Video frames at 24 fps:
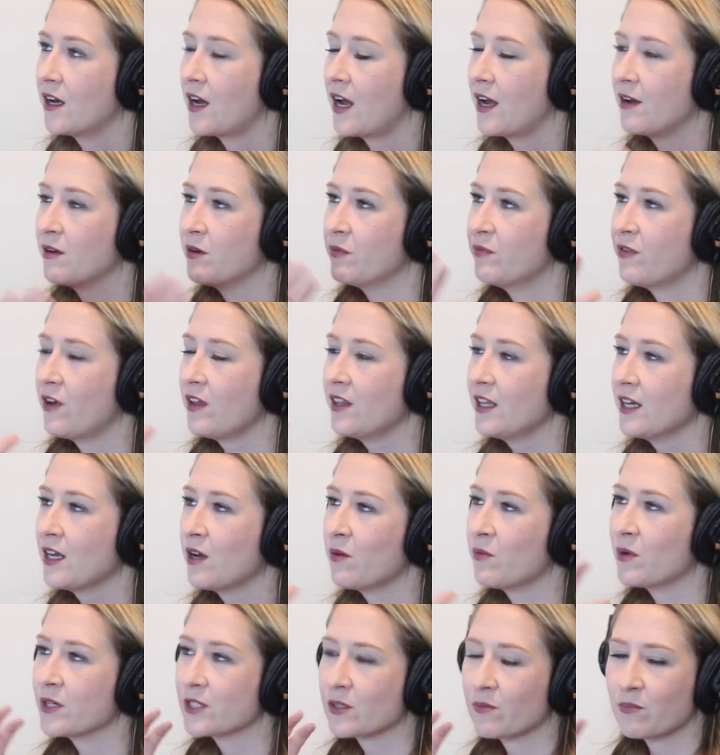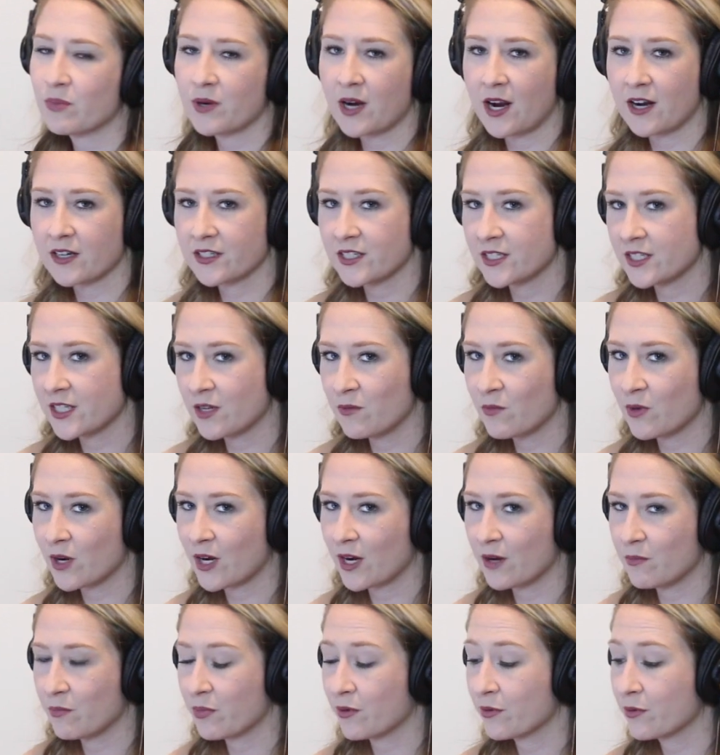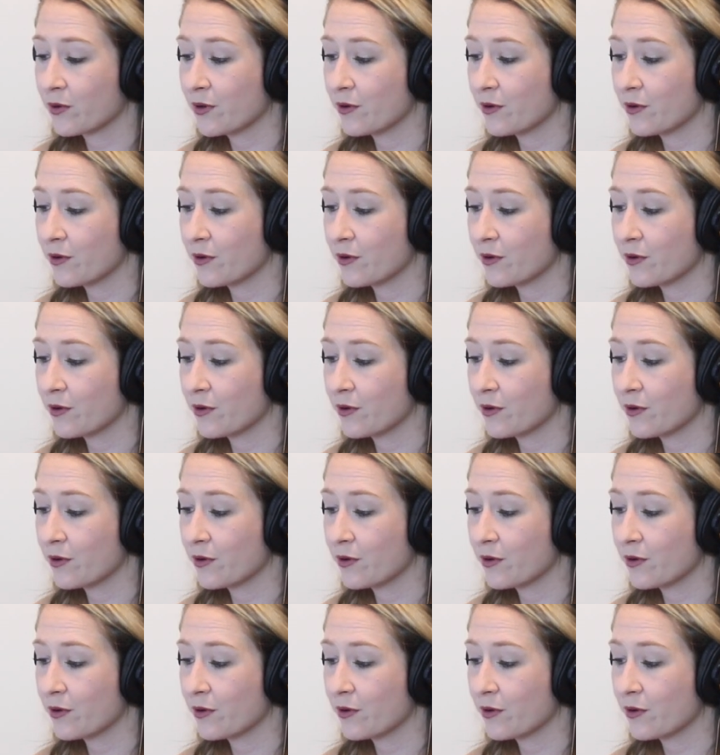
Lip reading: I felt like I wasn't practicing what I